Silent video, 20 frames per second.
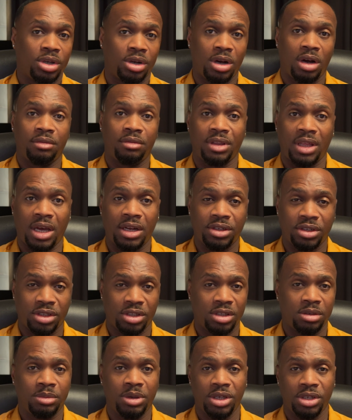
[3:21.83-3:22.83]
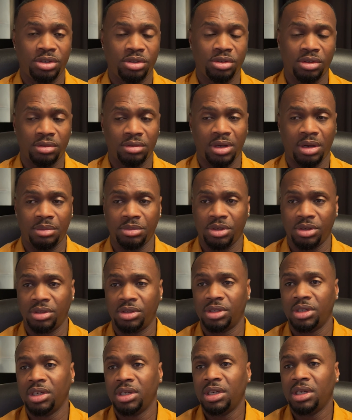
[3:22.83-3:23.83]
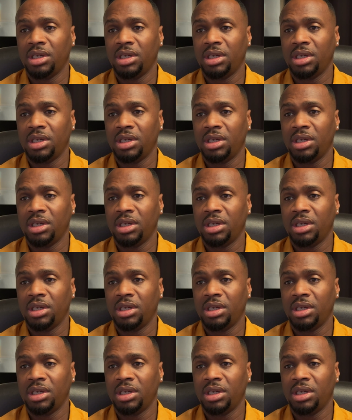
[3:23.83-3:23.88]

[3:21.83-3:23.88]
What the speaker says: to cover that, just to make sure I'm good.